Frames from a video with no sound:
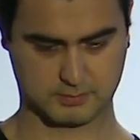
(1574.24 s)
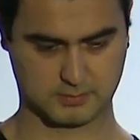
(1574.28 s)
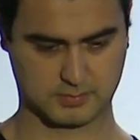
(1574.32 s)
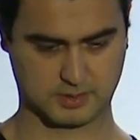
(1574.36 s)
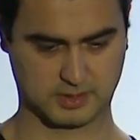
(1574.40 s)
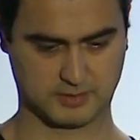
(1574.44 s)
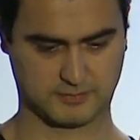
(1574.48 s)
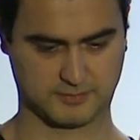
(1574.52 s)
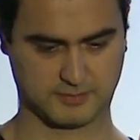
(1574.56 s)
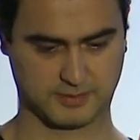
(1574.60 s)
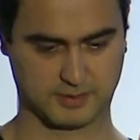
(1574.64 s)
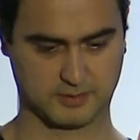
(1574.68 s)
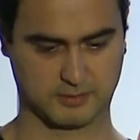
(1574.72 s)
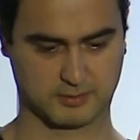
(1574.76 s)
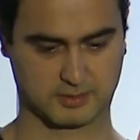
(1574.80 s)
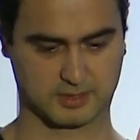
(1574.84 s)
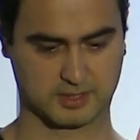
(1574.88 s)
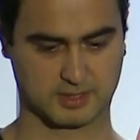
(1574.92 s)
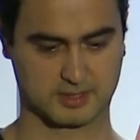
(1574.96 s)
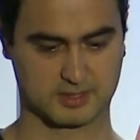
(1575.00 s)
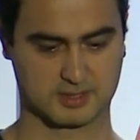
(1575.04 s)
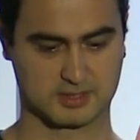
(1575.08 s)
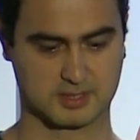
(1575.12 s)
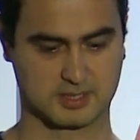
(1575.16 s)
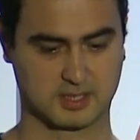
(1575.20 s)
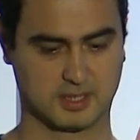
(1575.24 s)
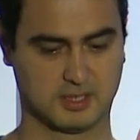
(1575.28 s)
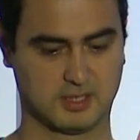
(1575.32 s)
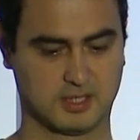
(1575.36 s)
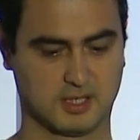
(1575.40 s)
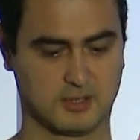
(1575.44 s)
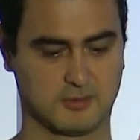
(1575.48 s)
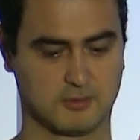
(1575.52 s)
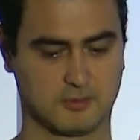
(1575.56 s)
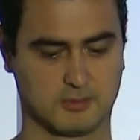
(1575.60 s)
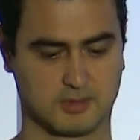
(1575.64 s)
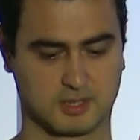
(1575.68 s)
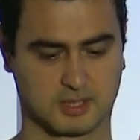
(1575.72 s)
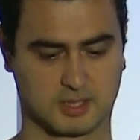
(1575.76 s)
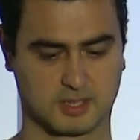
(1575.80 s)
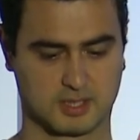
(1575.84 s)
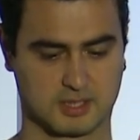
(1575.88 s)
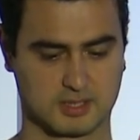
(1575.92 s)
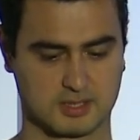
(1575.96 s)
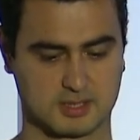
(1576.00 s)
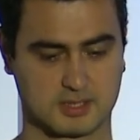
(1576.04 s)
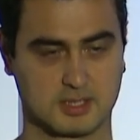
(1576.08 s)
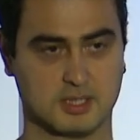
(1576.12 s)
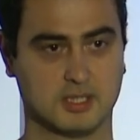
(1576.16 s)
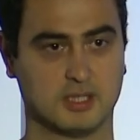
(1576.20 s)
if everyone
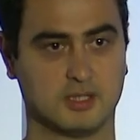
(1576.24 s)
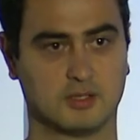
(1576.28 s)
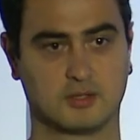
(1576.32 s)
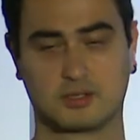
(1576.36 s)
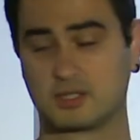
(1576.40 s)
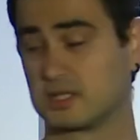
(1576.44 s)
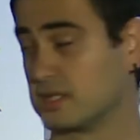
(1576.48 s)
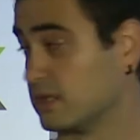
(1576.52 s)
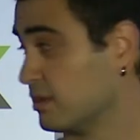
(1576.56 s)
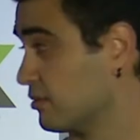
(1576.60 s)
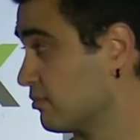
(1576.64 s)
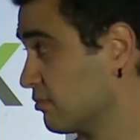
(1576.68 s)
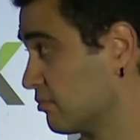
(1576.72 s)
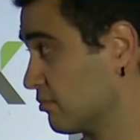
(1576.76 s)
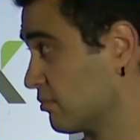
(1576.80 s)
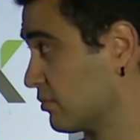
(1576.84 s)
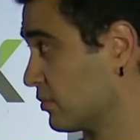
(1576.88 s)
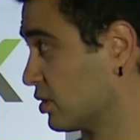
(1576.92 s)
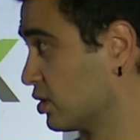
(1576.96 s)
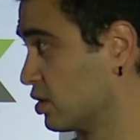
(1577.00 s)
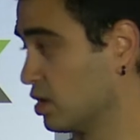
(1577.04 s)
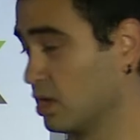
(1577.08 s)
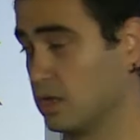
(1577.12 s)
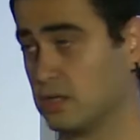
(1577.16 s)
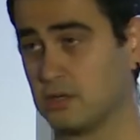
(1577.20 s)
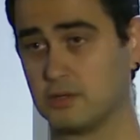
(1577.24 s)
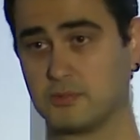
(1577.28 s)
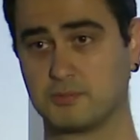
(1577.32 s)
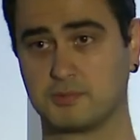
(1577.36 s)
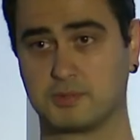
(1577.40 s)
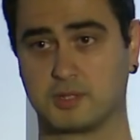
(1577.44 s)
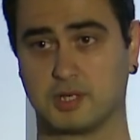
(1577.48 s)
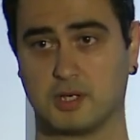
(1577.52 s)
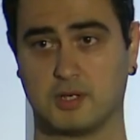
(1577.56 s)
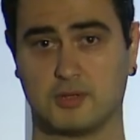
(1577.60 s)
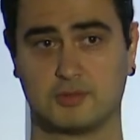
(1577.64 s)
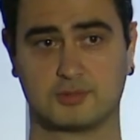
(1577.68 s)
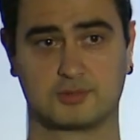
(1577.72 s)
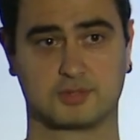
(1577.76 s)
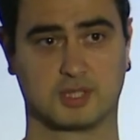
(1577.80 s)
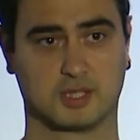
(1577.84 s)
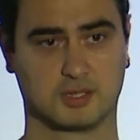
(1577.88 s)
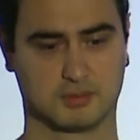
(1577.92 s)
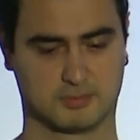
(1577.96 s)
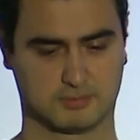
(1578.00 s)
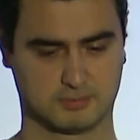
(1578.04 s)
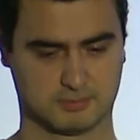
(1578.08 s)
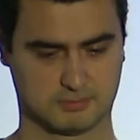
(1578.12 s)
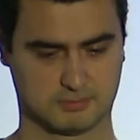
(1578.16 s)
can see, you can go browse and